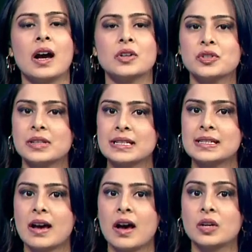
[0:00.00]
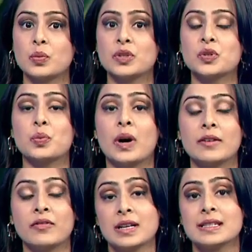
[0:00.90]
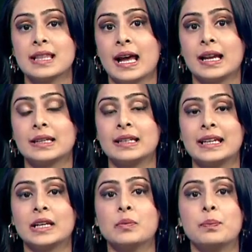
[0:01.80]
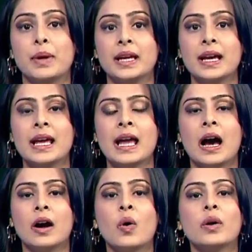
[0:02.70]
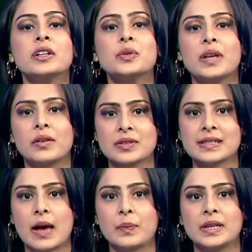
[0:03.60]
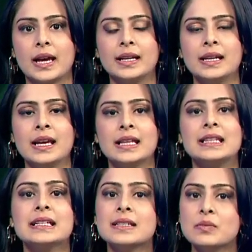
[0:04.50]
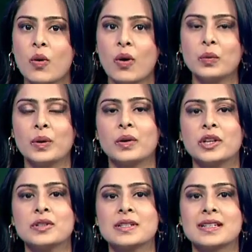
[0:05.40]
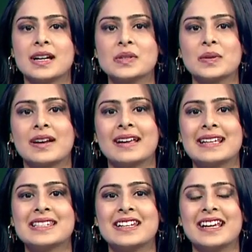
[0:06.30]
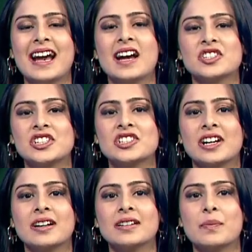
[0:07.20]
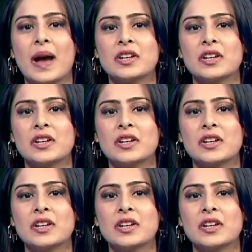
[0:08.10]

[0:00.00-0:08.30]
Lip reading: How should they start? Which funds that they can pick according to their risk appetite? This and more we are going to discuss with our guest today, Ashish Shanker,